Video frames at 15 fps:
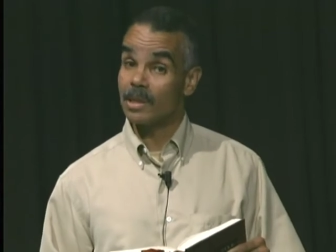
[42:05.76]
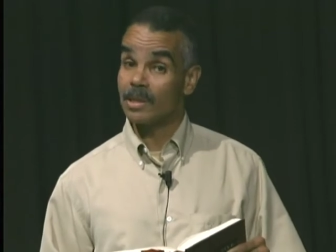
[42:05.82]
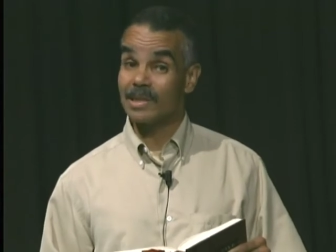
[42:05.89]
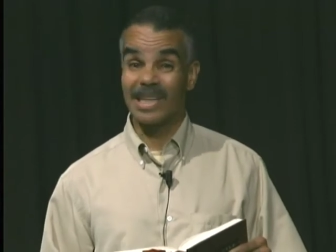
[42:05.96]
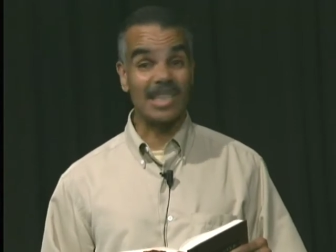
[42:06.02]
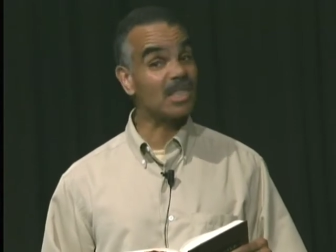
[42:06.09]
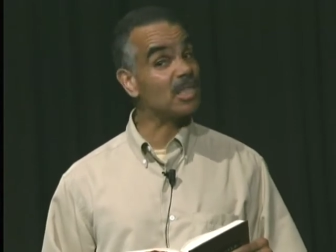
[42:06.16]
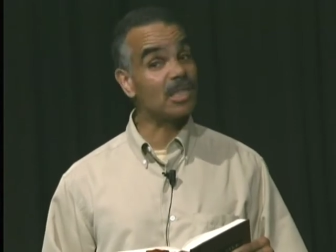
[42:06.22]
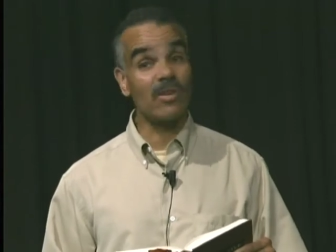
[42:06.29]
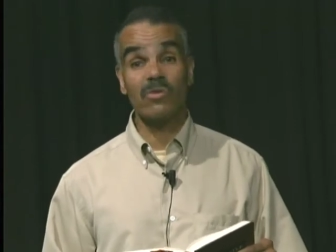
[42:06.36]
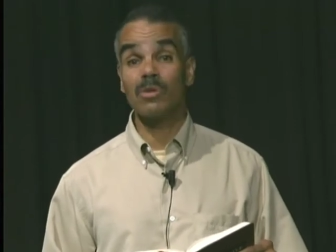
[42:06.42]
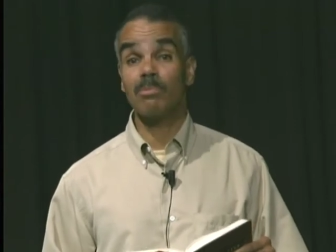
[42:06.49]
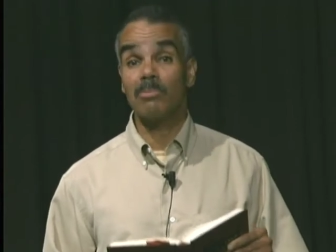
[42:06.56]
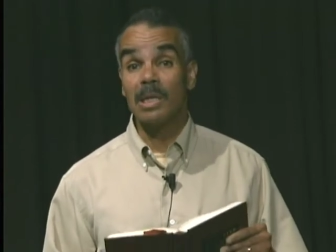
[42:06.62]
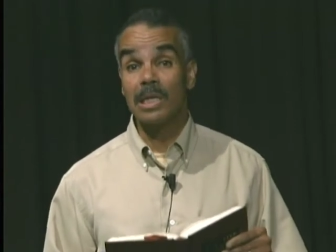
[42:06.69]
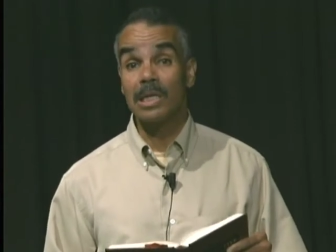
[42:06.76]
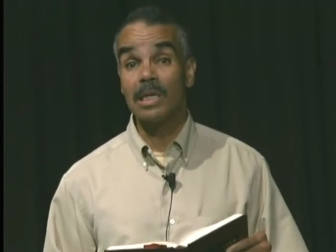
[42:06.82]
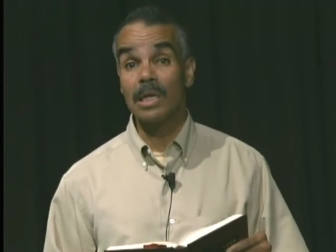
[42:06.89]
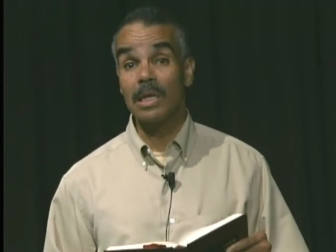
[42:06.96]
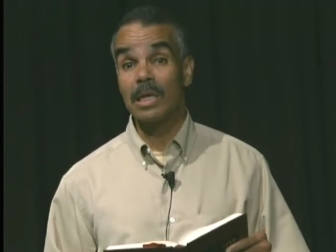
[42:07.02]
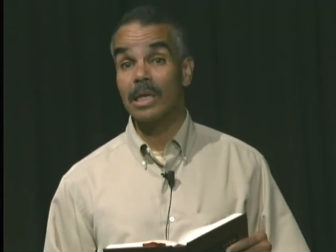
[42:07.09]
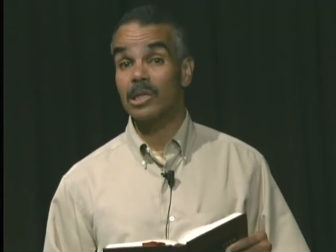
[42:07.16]
that has given me
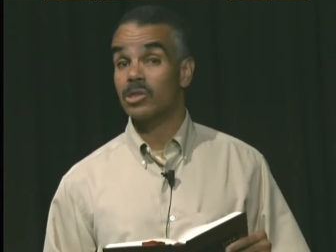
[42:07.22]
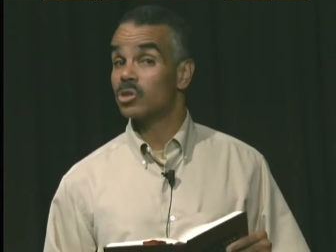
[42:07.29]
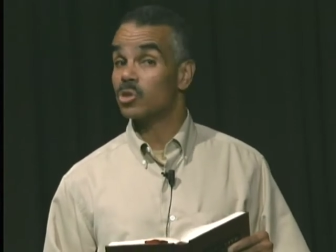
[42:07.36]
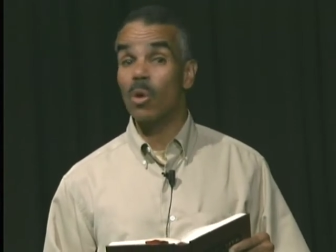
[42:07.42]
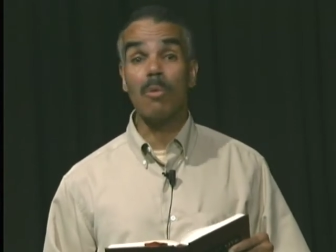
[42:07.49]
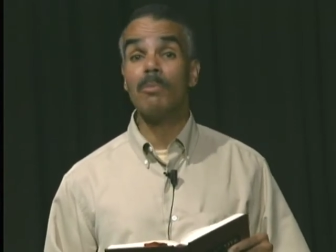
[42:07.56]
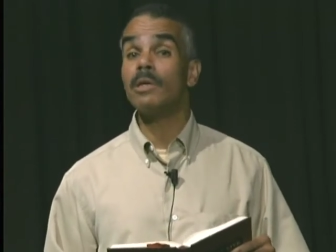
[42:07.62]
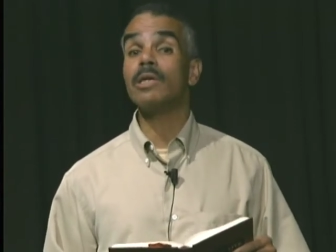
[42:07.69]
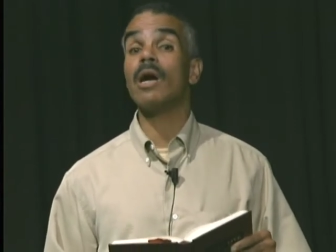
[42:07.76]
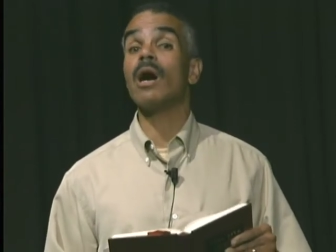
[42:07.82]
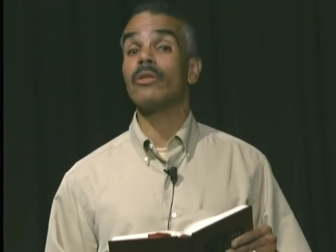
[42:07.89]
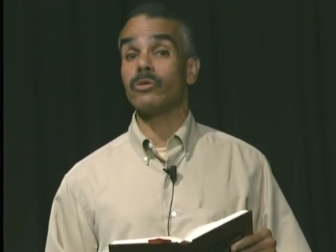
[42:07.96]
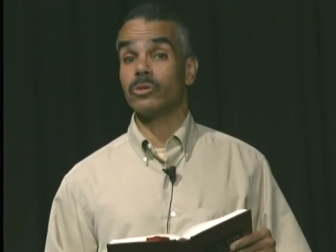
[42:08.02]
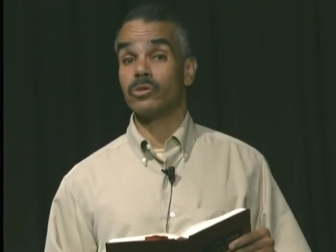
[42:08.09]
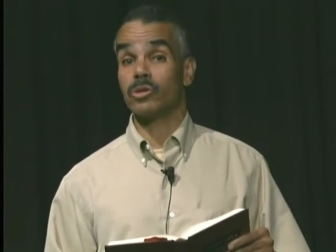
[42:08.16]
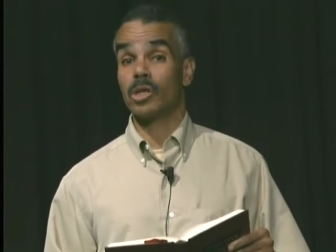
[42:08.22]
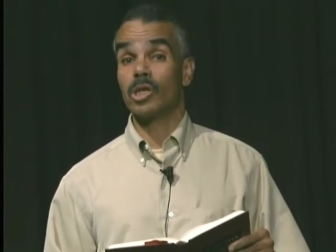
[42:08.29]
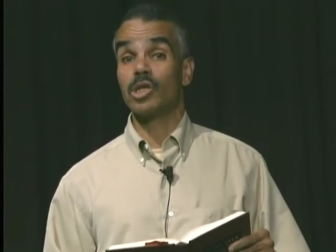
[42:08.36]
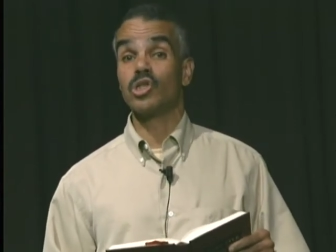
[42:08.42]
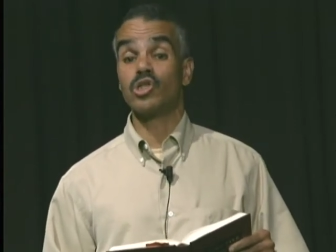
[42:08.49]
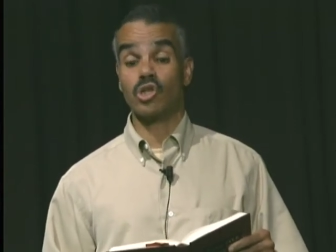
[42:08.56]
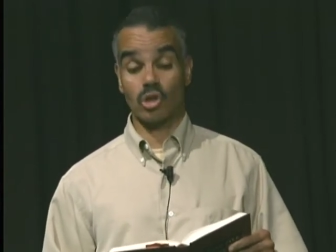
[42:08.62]
and so many others
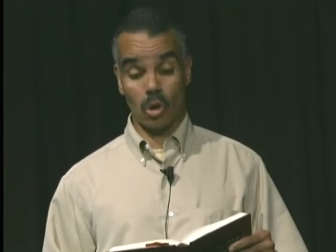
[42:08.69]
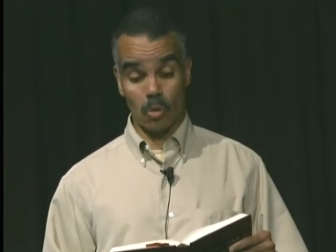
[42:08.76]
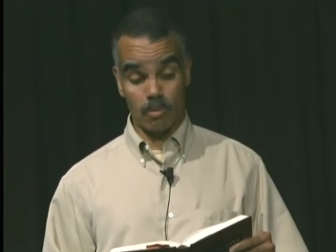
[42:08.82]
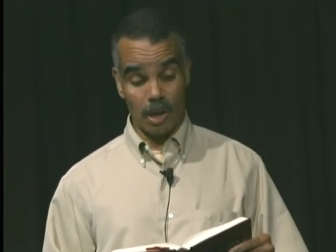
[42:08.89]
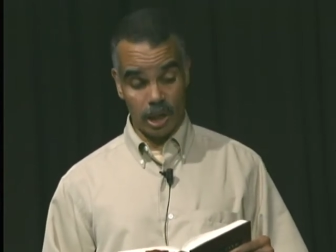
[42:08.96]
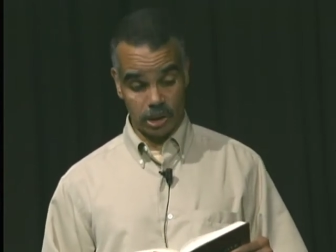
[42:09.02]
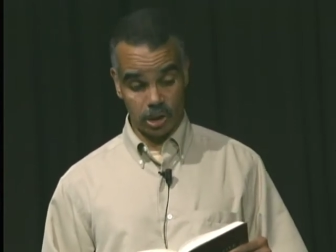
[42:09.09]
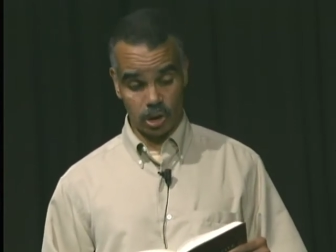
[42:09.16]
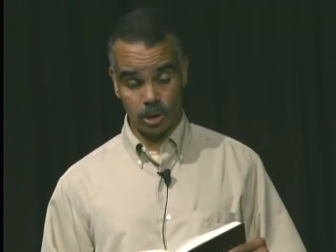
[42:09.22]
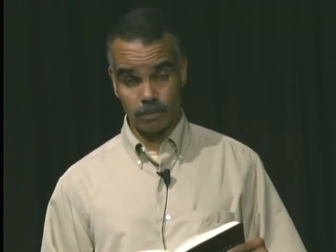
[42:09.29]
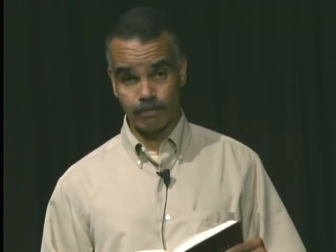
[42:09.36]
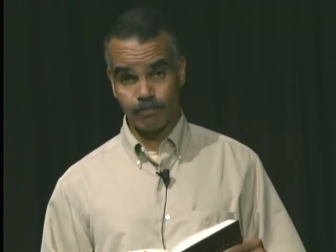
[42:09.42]
so much.